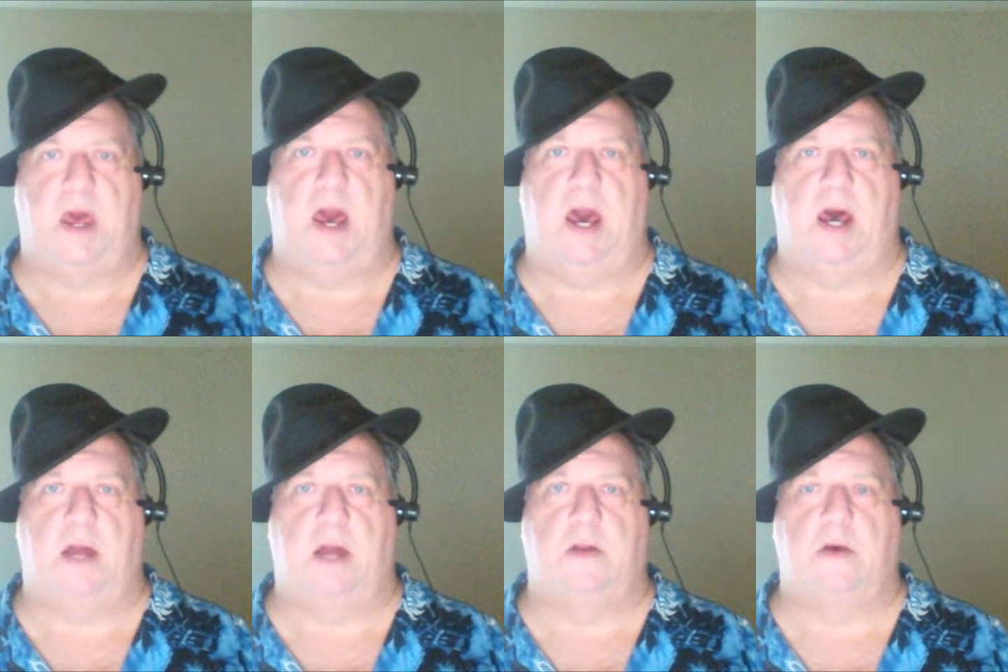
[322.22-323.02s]

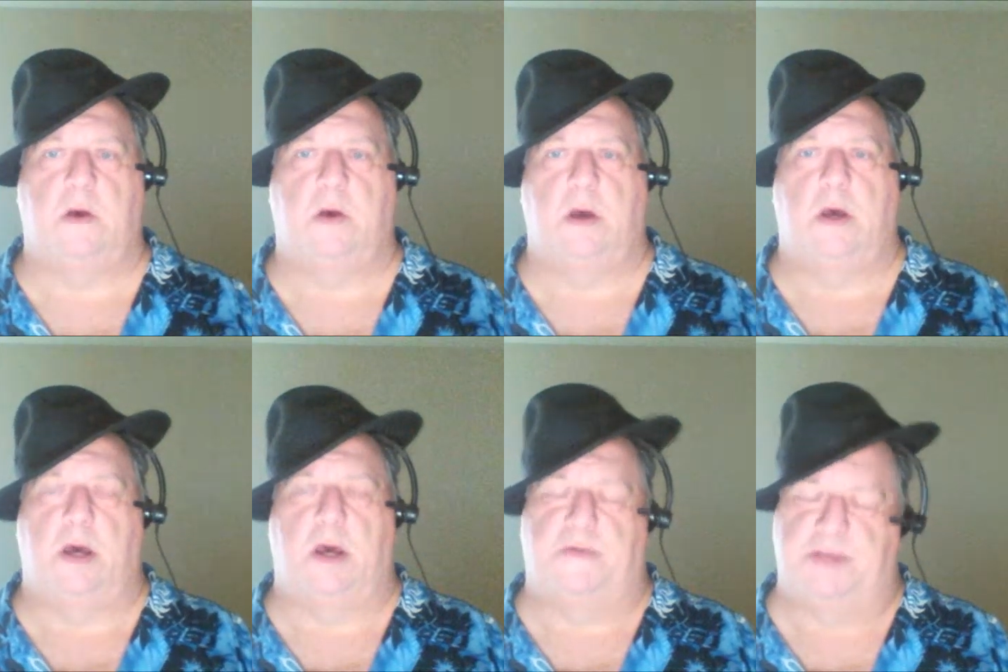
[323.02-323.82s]
and
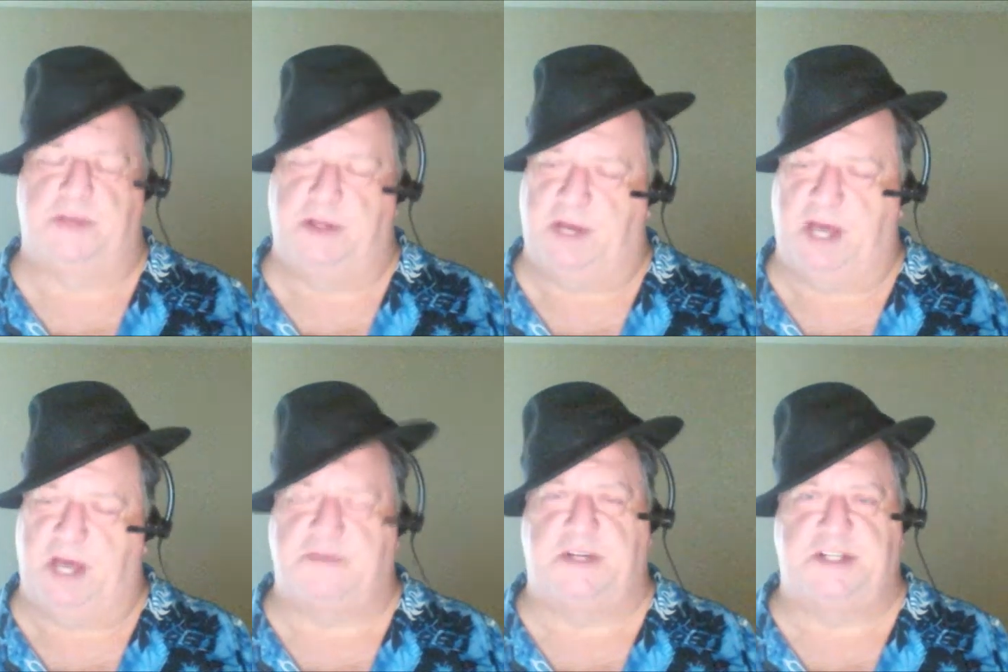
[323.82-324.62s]
if in the
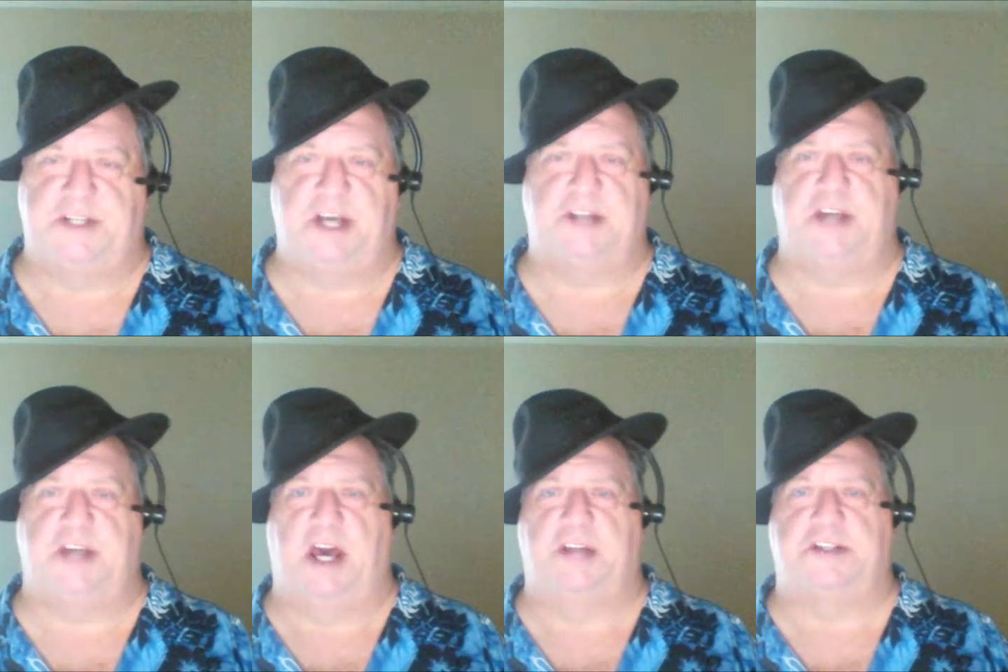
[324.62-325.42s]
case with D6,
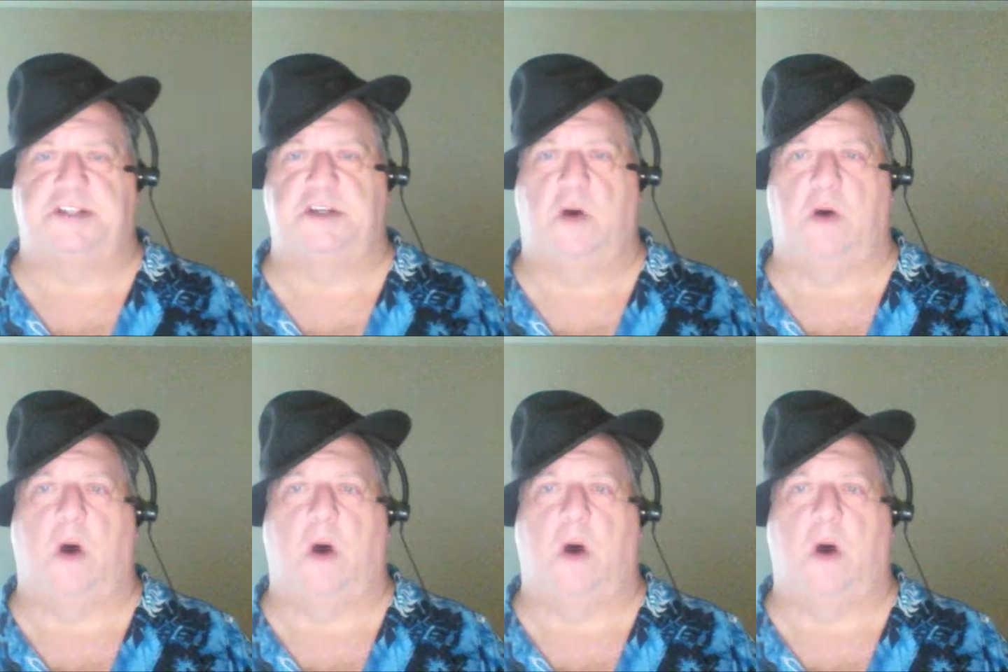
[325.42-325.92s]
it's